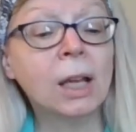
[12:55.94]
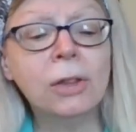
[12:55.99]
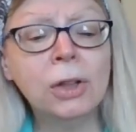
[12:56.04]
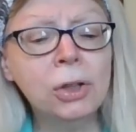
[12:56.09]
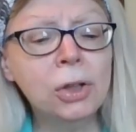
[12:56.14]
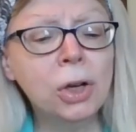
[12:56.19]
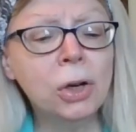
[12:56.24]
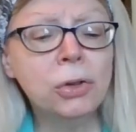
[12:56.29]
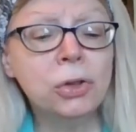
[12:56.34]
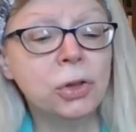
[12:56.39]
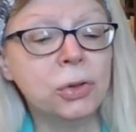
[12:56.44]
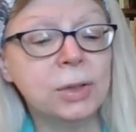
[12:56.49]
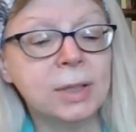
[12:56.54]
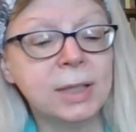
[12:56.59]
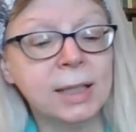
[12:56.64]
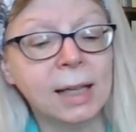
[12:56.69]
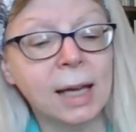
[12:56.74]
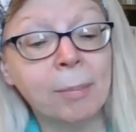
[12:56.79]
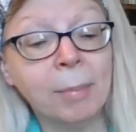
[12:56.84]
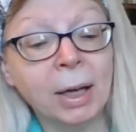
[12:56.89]
The notes you
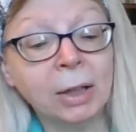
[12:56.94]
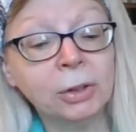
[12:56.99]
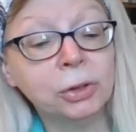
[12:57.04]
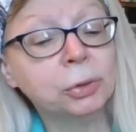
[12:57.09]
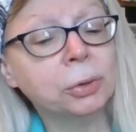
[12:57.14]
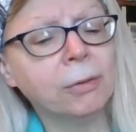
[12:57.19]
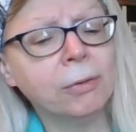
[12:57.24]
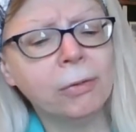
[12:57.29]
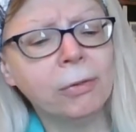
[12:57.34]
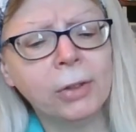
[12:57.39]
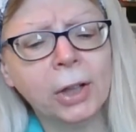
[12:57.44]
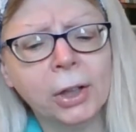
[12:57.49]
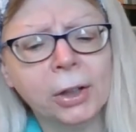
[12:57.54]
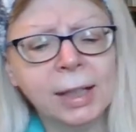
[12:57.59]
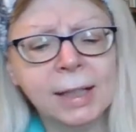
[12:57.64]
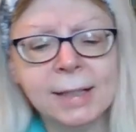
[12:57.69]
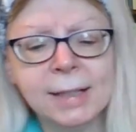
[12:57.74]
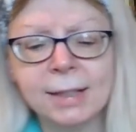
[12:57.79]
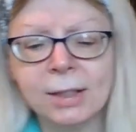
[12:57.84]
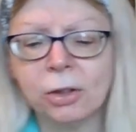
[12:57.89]
see amount to a very
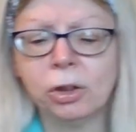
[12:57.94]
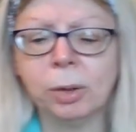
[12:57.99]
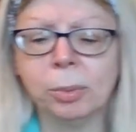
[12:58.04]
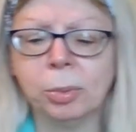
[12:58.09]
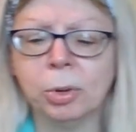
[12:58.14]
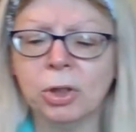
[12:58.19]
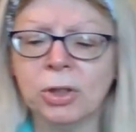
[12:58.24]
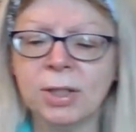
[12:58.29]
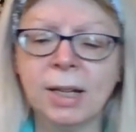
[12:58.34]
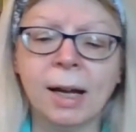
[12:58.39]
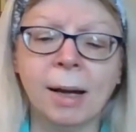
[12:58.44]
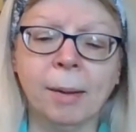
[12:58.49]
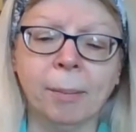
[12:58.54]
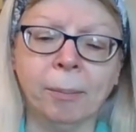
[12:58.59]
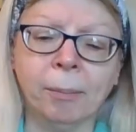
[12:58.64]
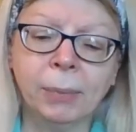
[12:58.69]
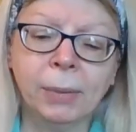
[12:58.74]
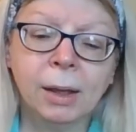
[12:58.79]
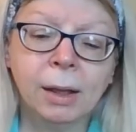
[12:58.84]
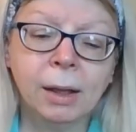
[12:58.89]
considerable sum.